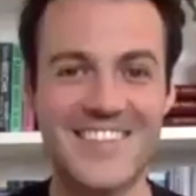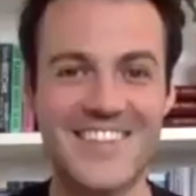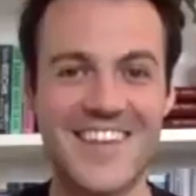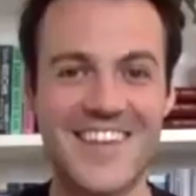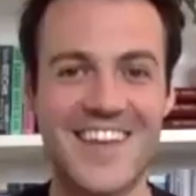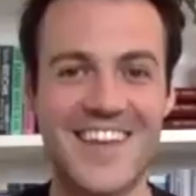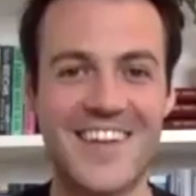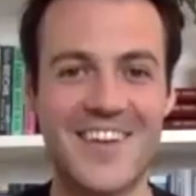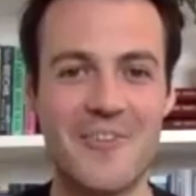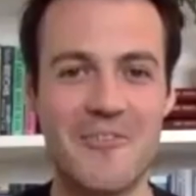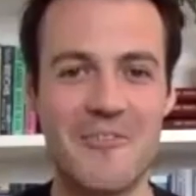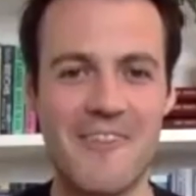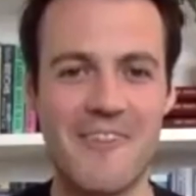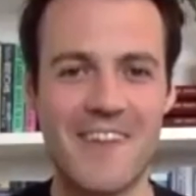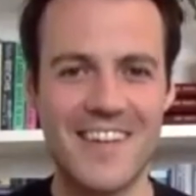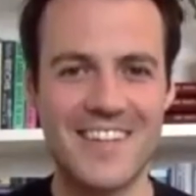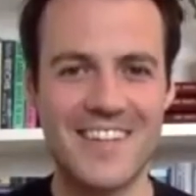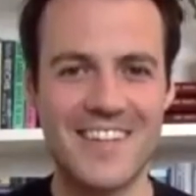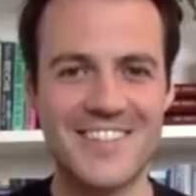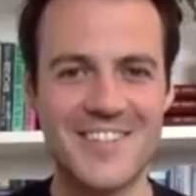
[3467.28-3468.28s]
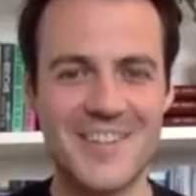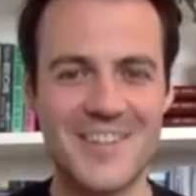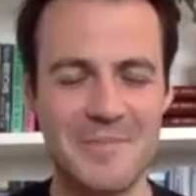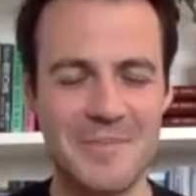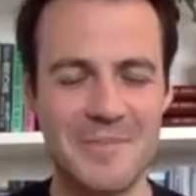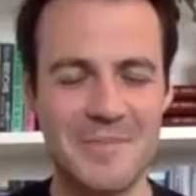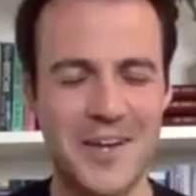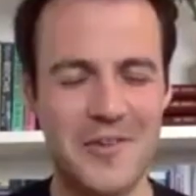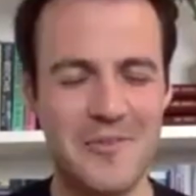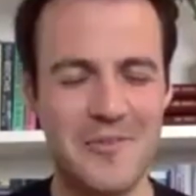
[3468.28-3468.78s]
a great
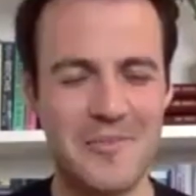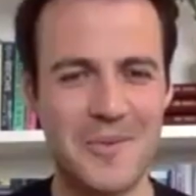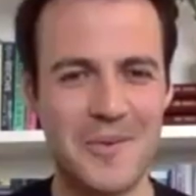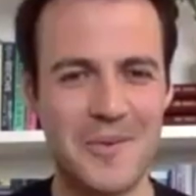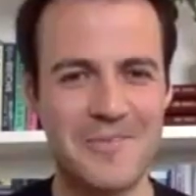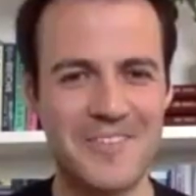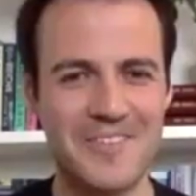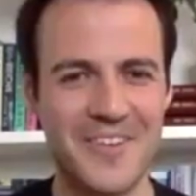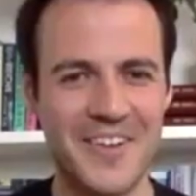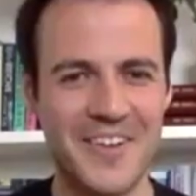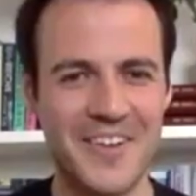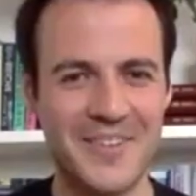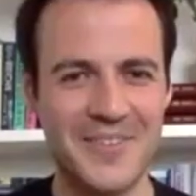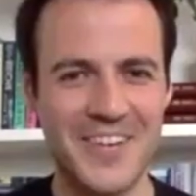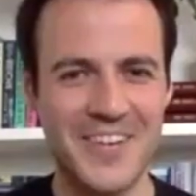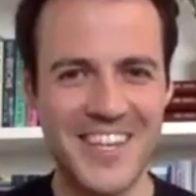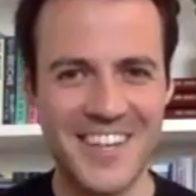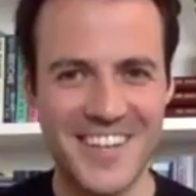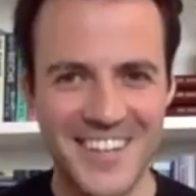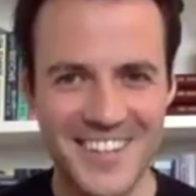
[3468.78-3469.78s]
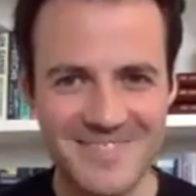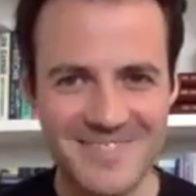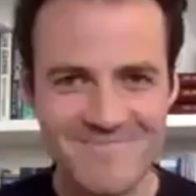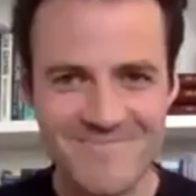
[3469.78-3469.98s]
jumping off point for next week.